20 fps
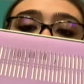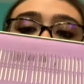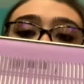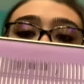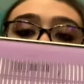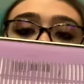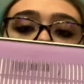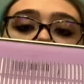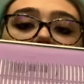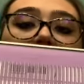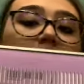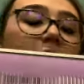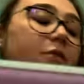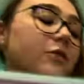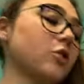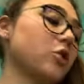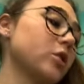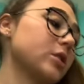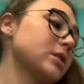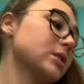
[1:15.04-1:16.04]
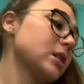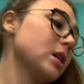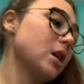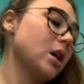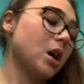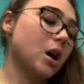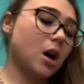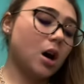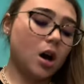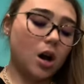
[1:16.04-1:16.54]
The office, of course.
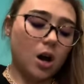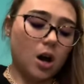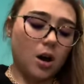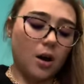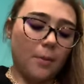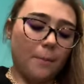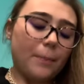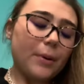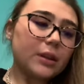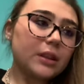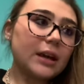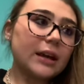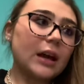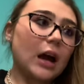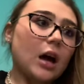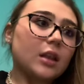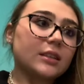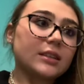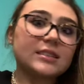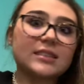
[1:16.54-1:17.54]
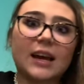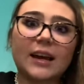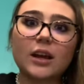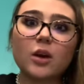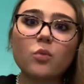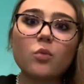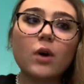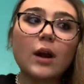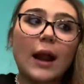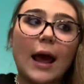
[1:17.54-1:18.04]
But, like, the second
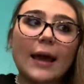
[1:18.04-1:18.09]
one,